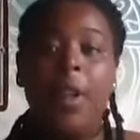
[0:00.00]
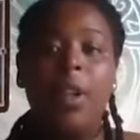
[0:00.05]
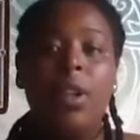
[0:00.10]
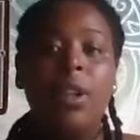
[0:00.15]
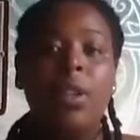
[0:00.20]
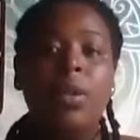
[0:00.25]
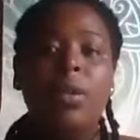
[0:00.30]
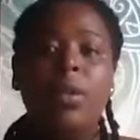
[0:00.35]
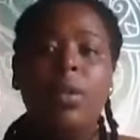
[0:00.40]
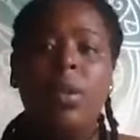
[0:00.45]

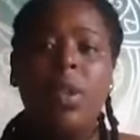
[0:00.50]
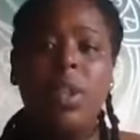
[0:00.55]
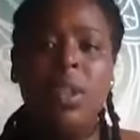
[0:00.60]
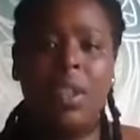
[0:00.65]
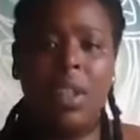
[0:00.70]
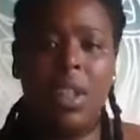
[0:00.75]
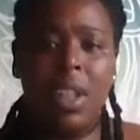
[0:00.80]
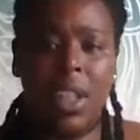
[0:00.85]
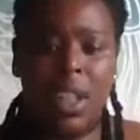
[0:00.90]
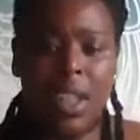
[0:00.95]
losing
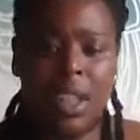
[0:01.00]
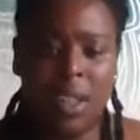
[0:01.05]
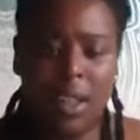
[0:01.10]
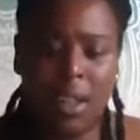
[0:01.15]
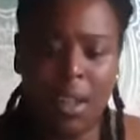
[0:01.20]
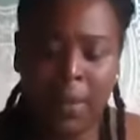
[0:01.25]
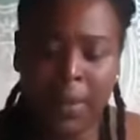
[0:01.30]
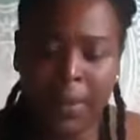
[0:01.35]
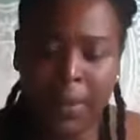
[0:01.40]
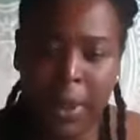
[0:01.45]
things in
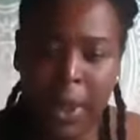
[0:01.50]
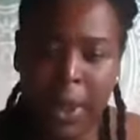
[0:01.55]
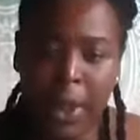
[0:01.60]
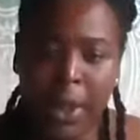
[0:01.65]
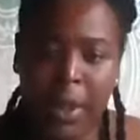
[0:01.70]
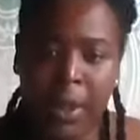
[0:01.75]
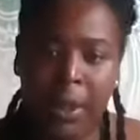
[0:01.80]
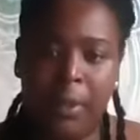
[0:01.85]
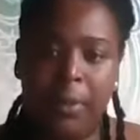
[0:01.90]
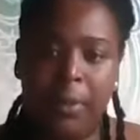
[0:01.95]
a fire.